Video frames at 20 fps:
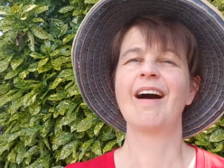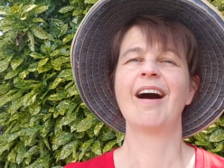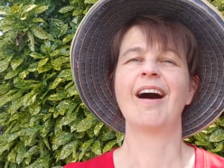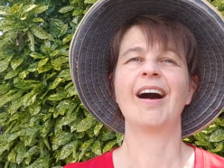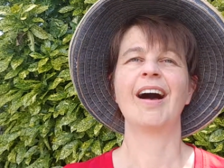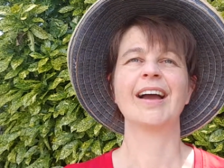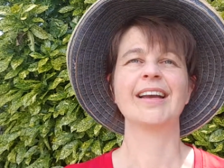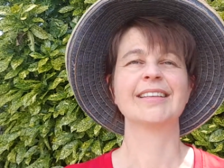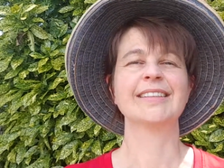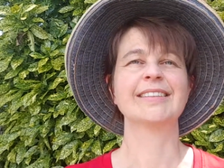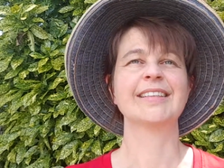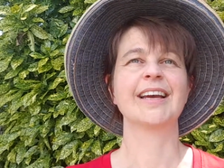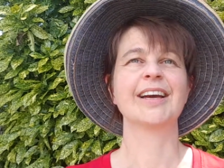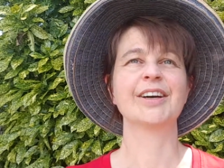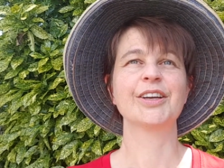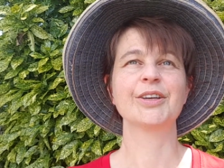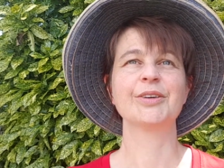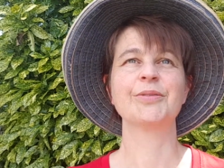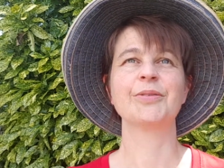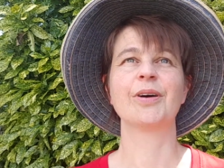I tell
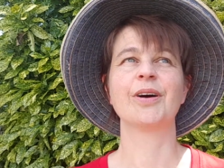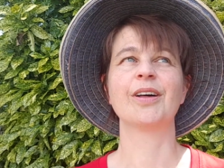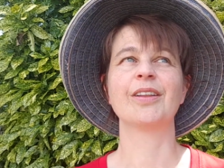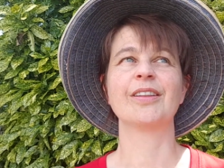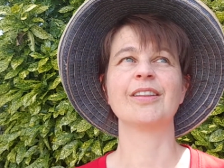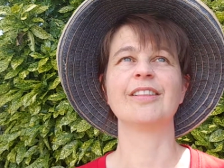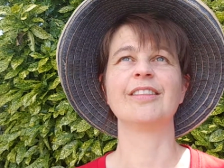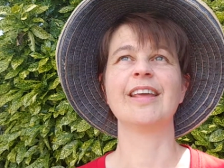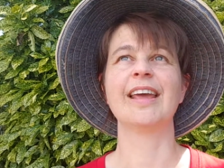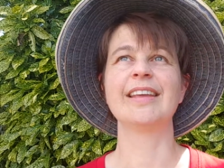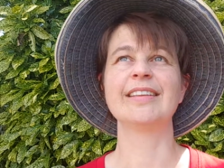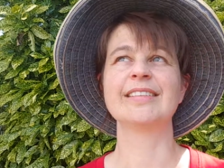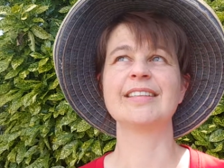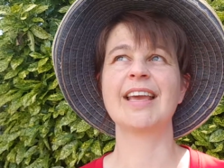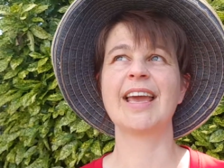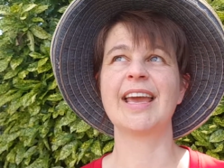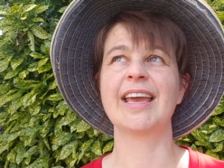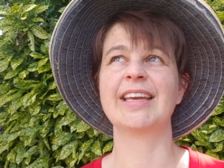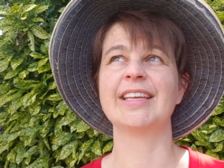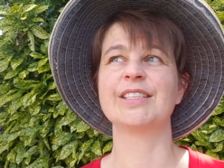you what, this
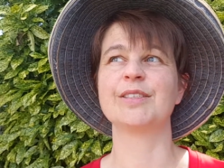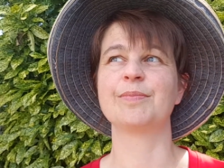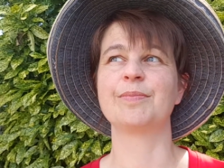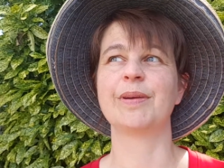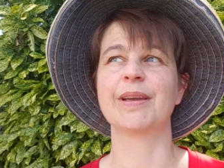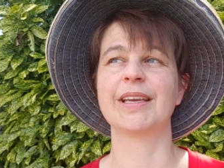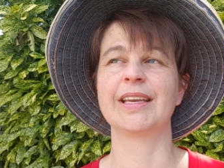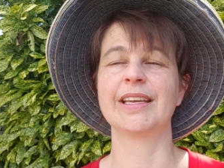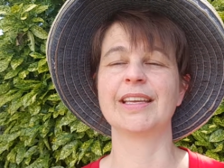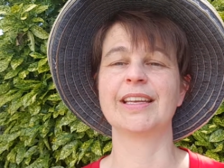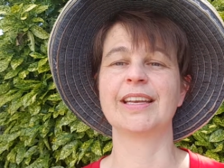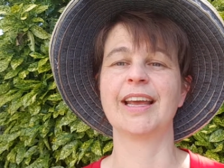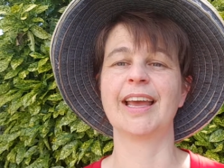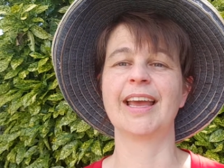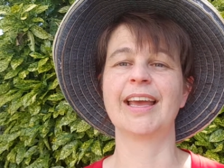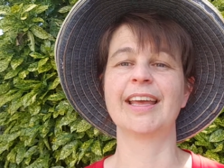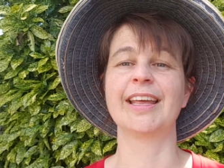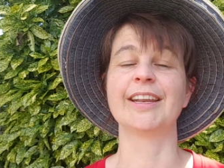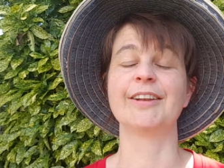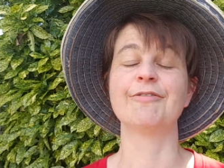has been
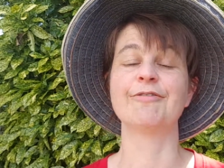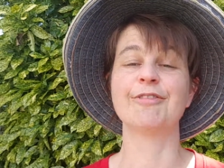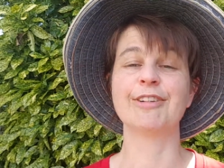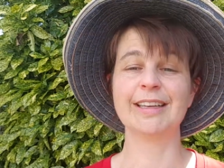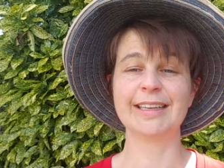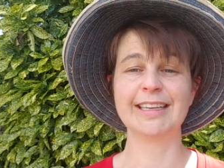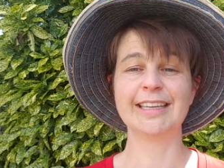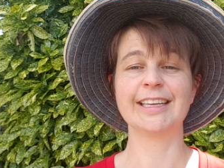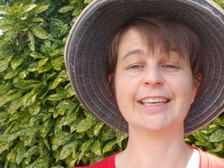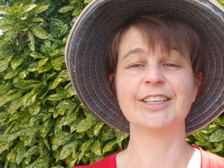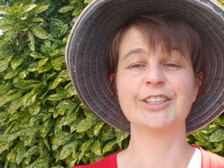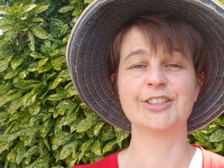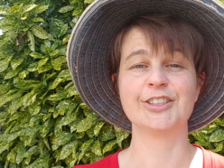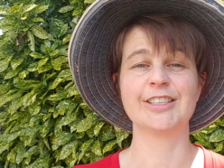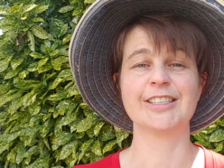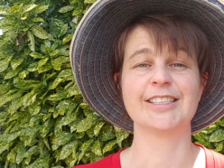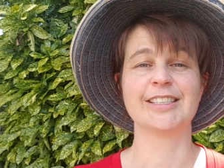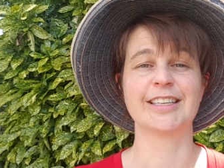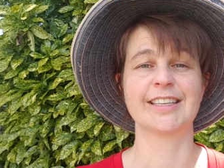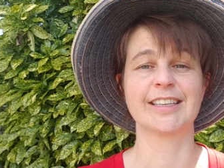a really
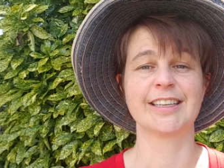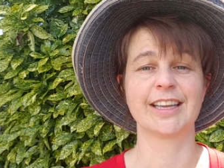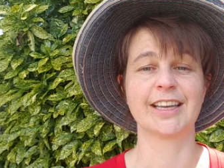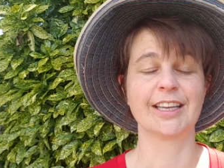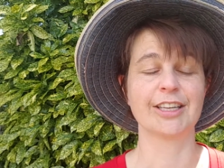interesting thing.